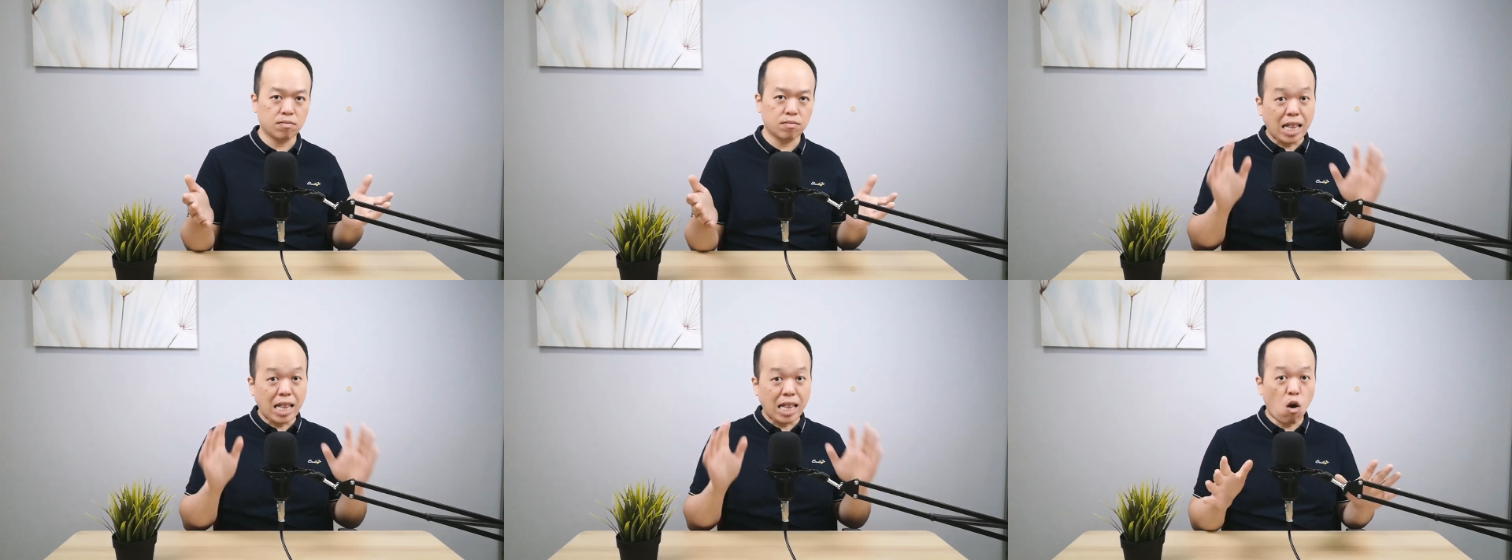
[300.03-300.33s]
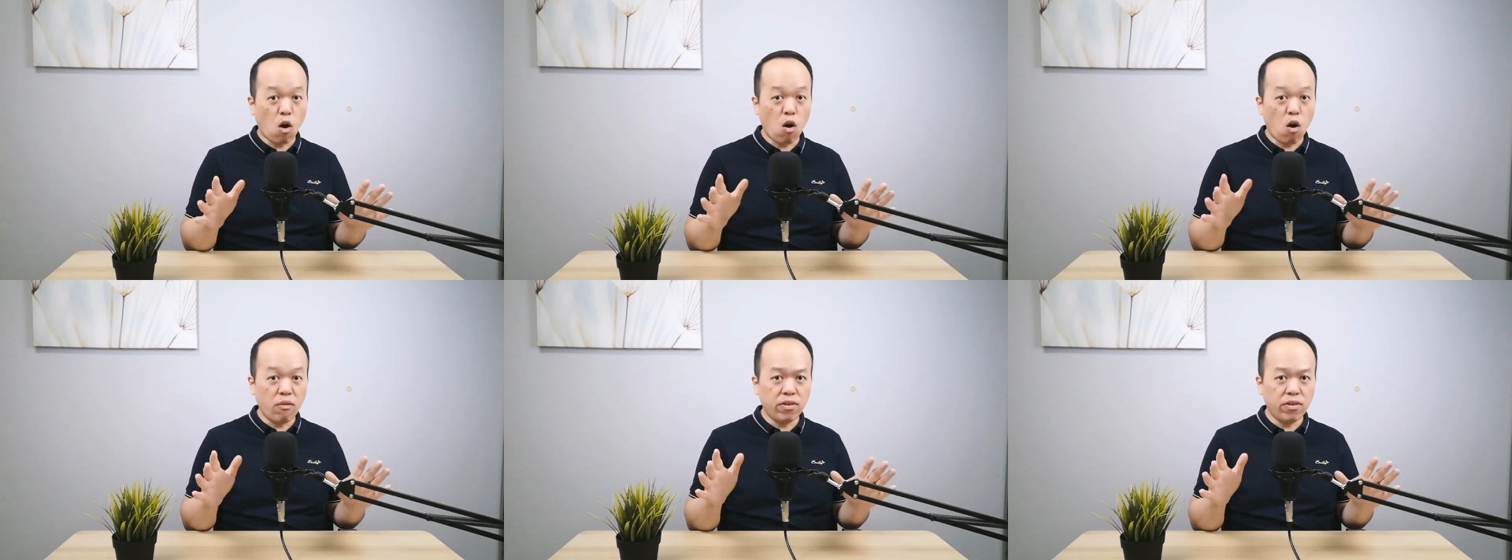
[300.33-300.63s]

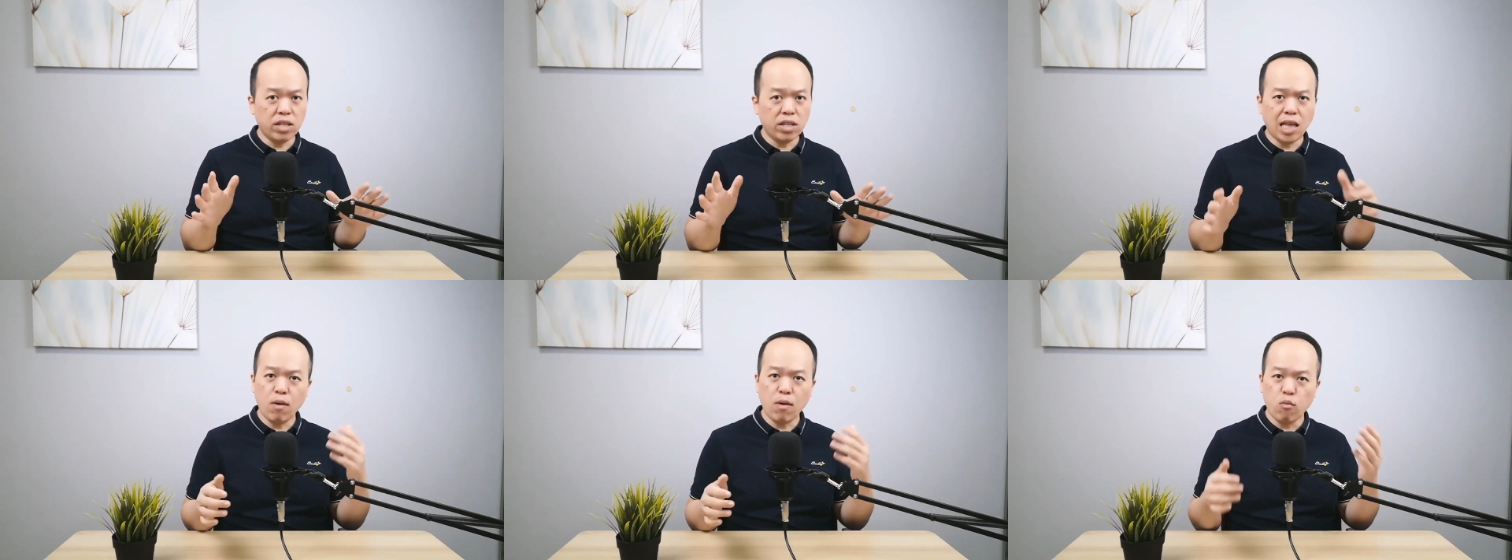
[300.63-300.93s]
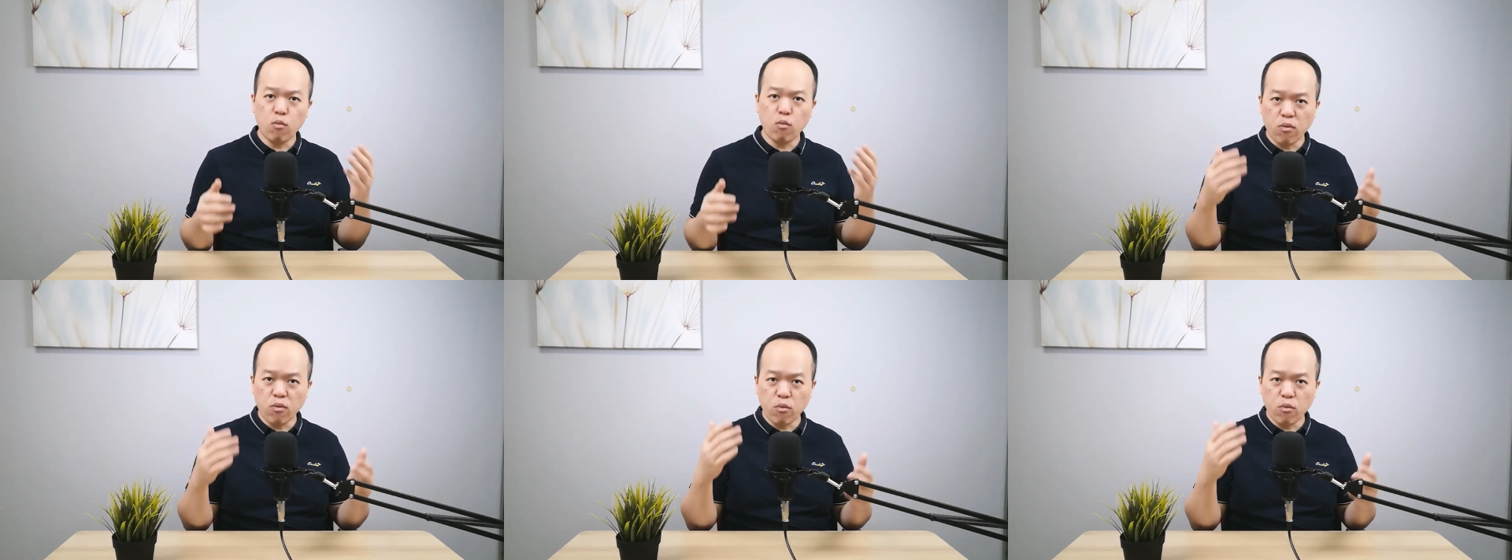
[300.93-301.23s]
and offer
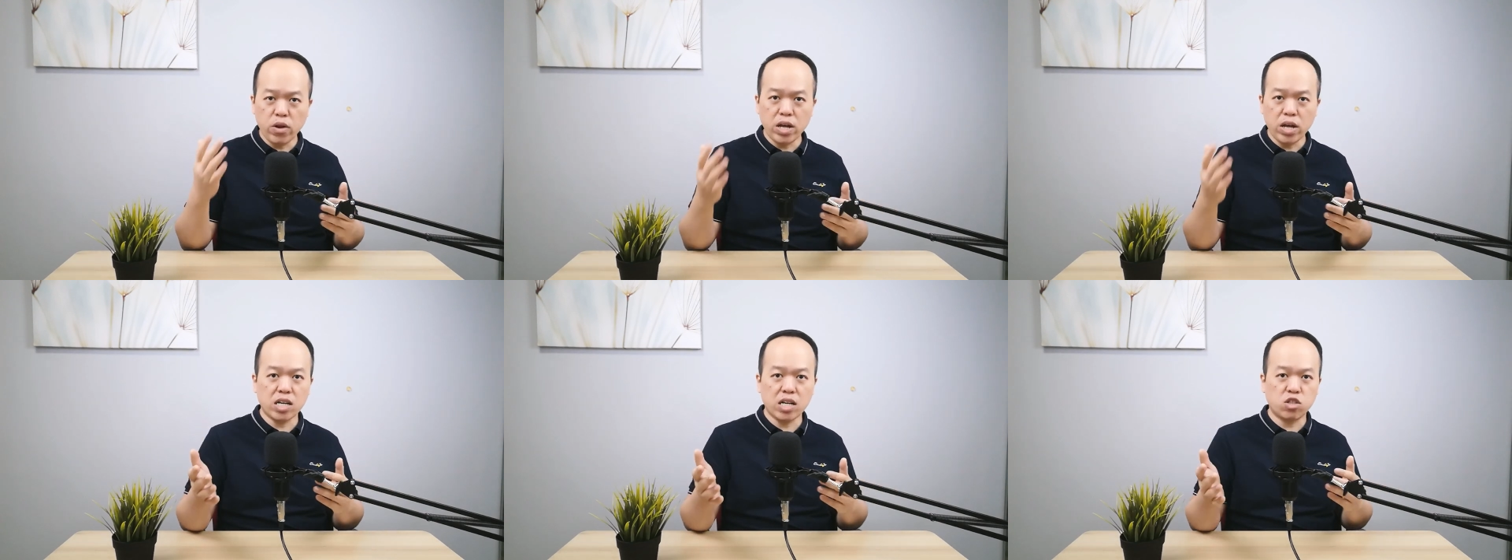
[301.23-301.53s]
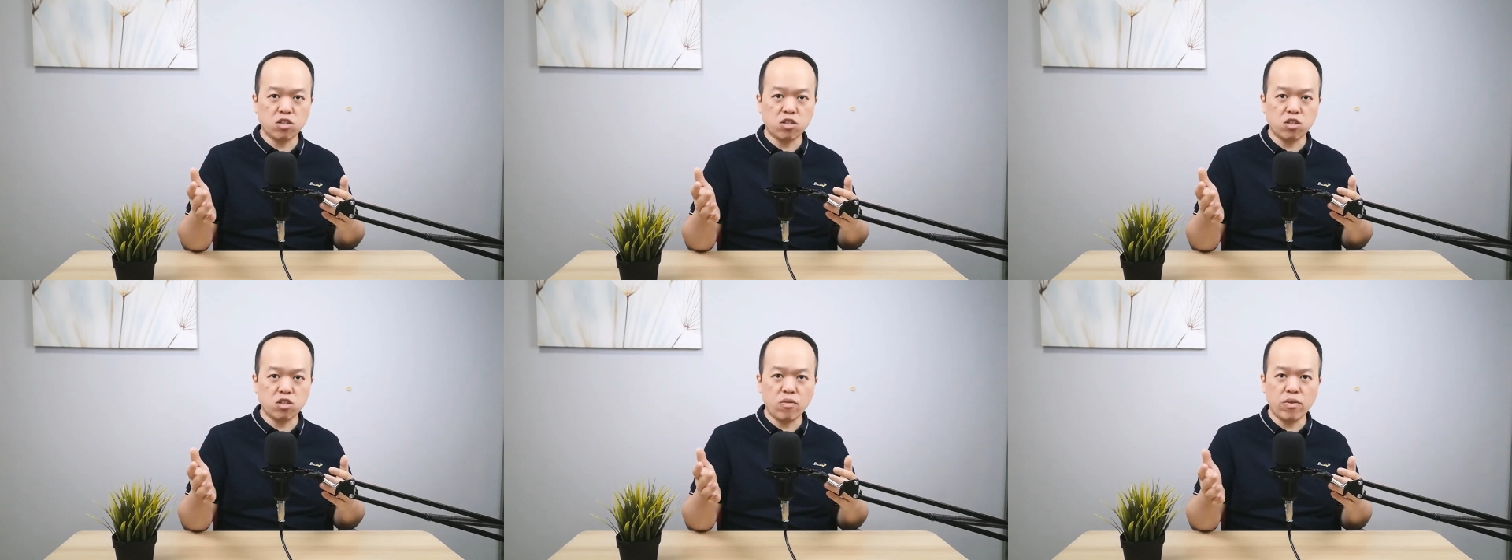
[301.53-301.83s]
them with
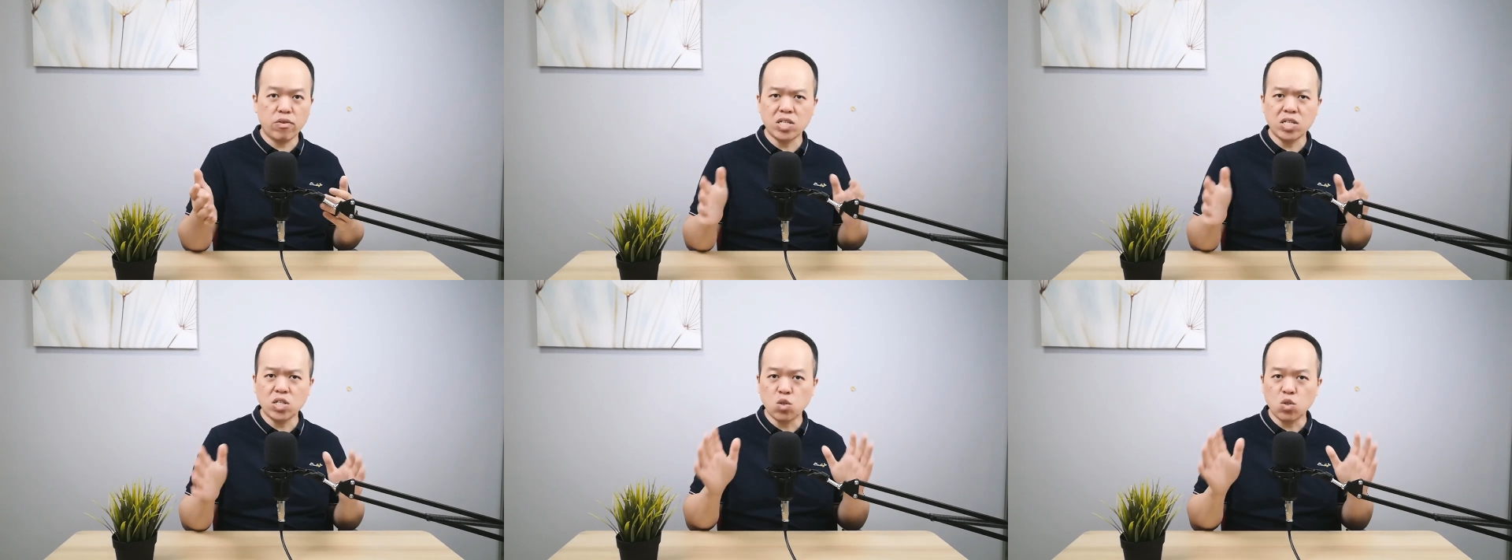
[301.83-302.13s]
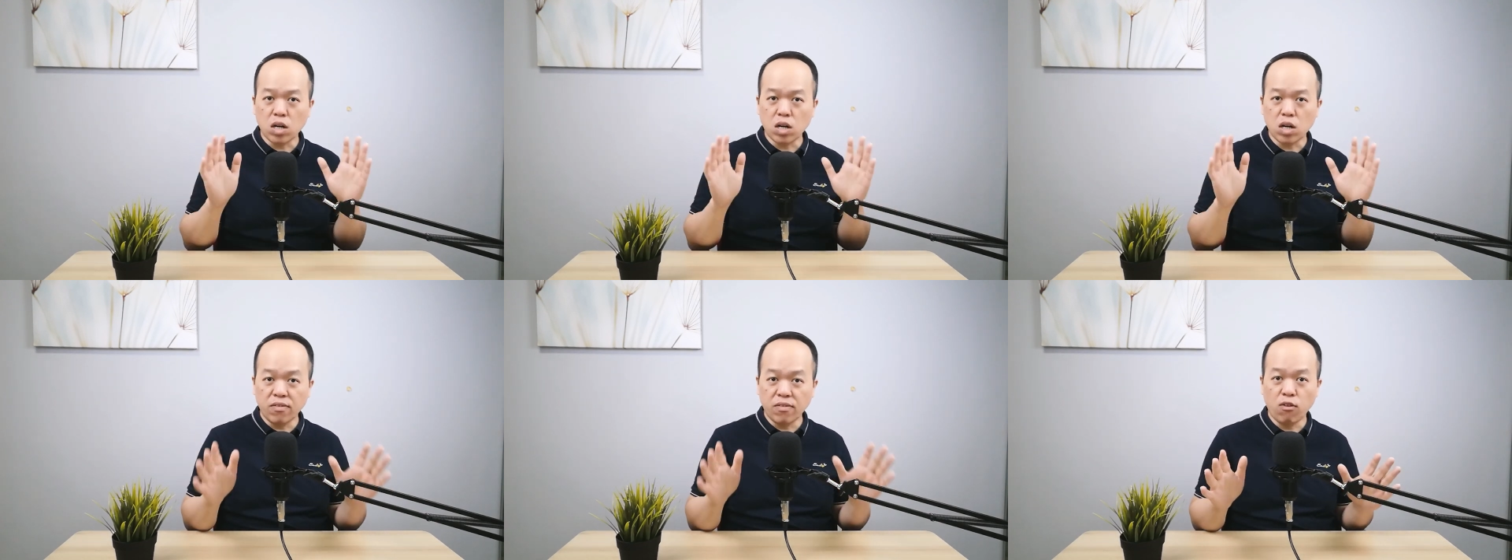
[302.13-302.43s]
reassurance
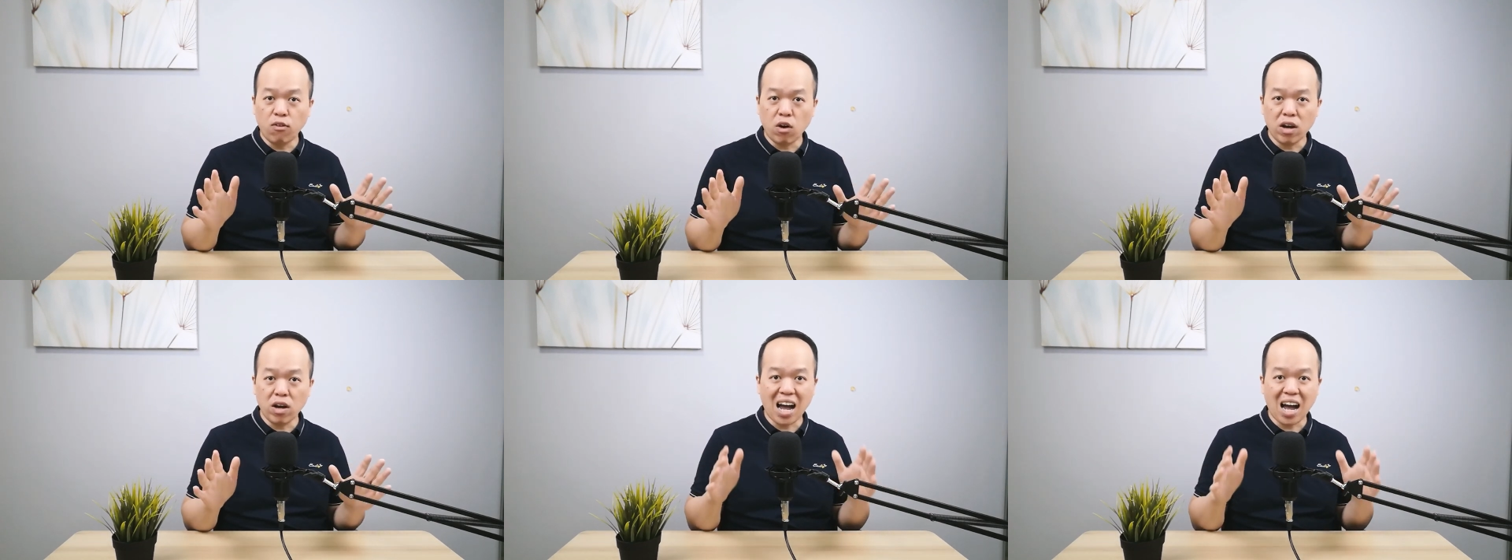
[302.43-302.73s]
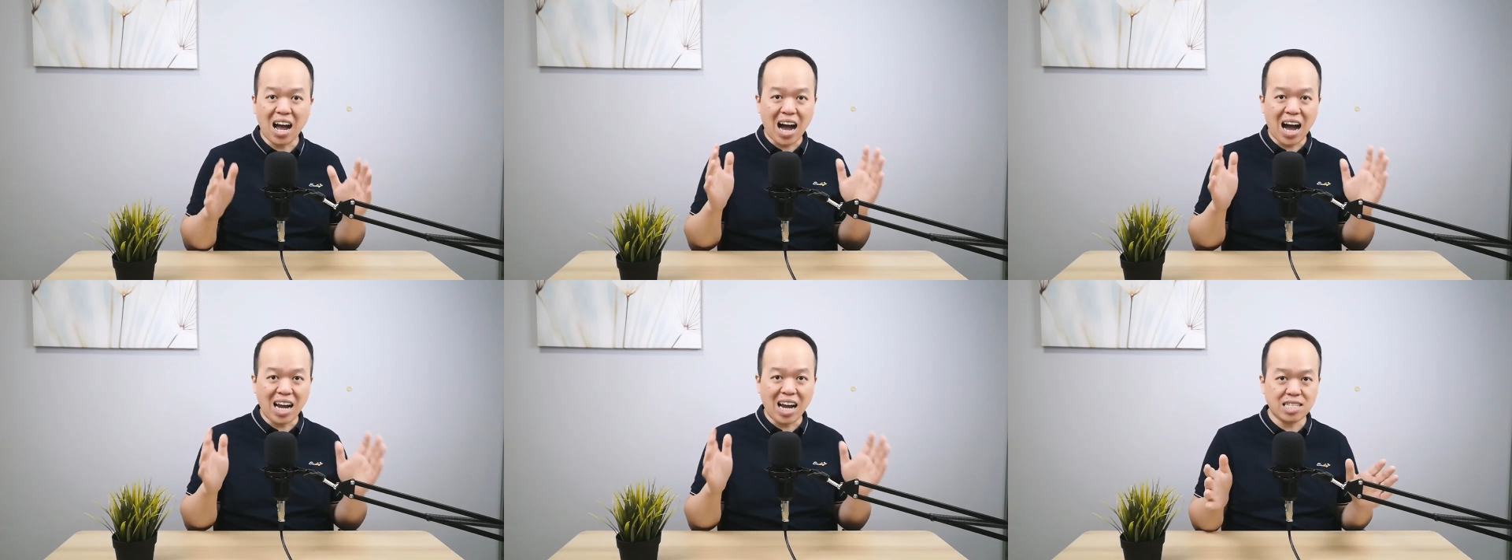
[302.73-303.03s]
to avoid
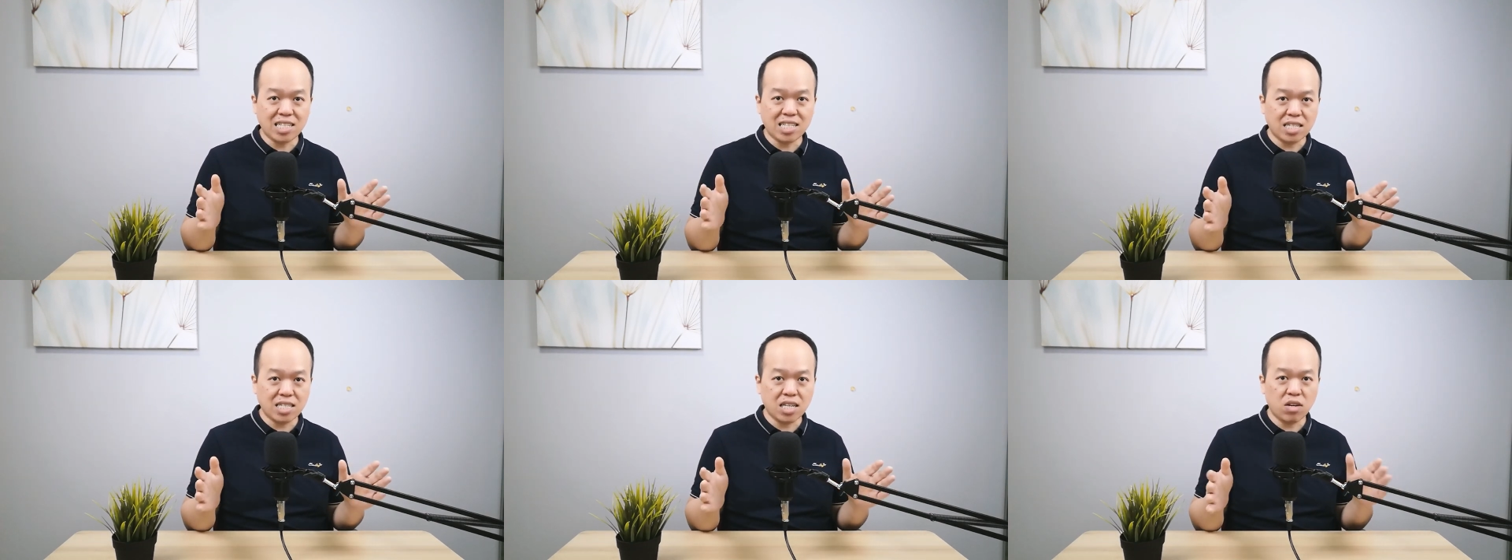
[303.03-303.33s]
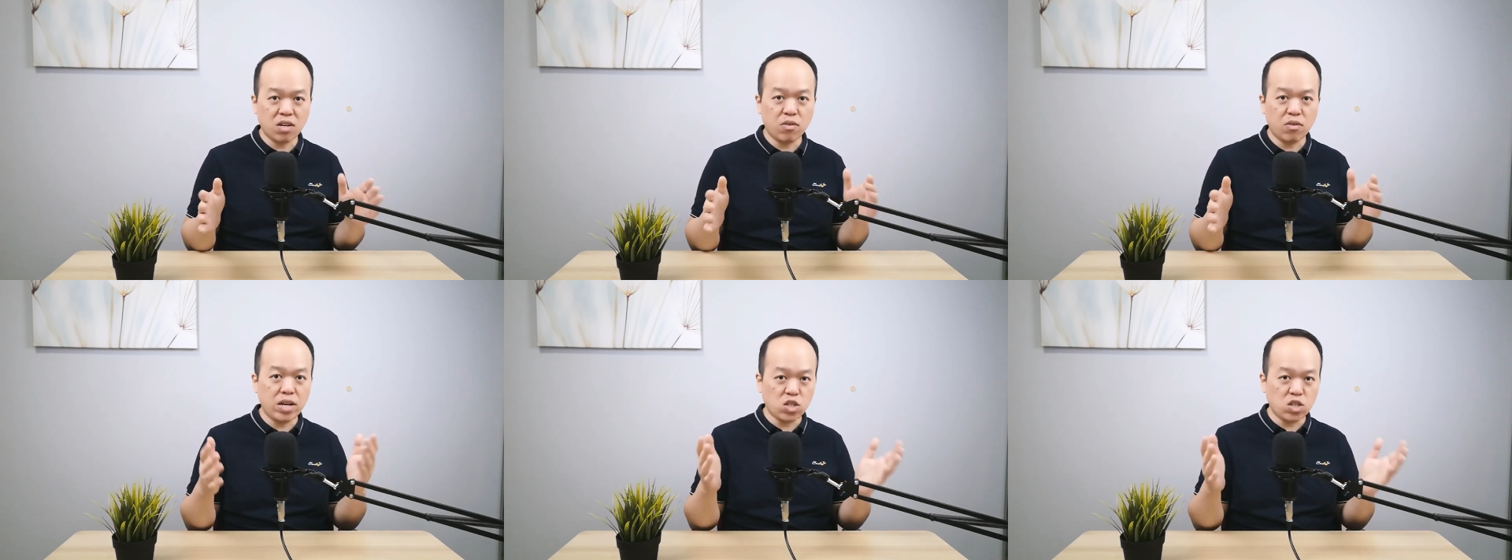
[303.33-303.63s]

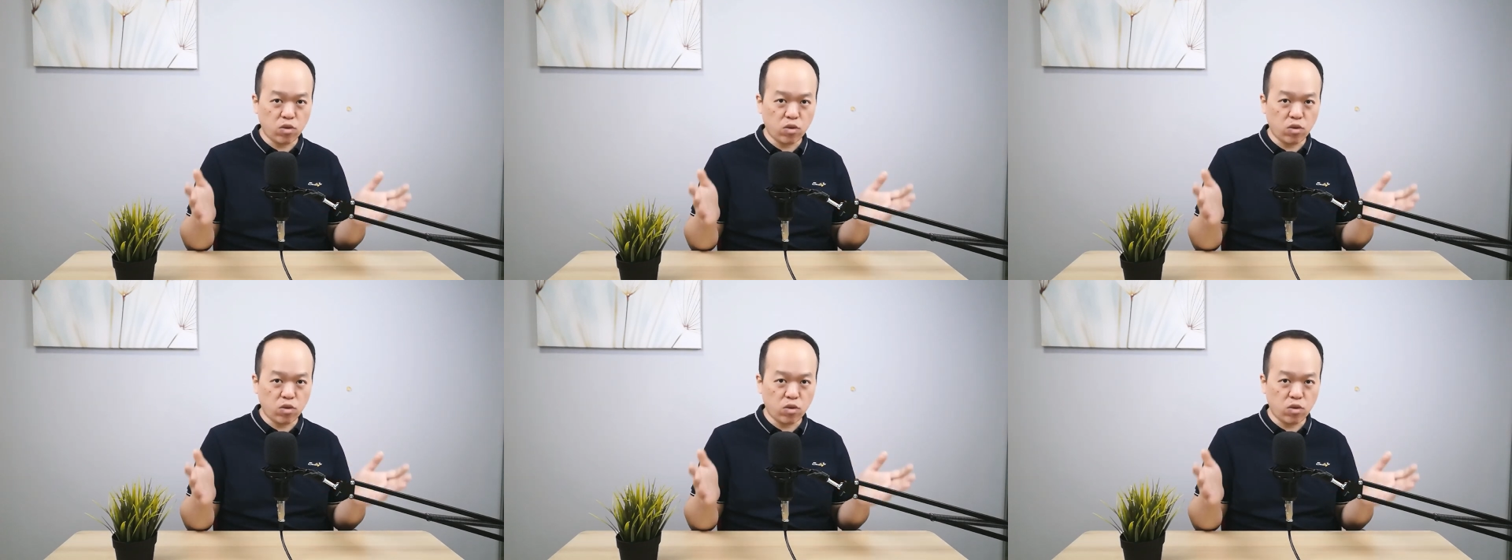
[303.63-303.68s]
unnecessary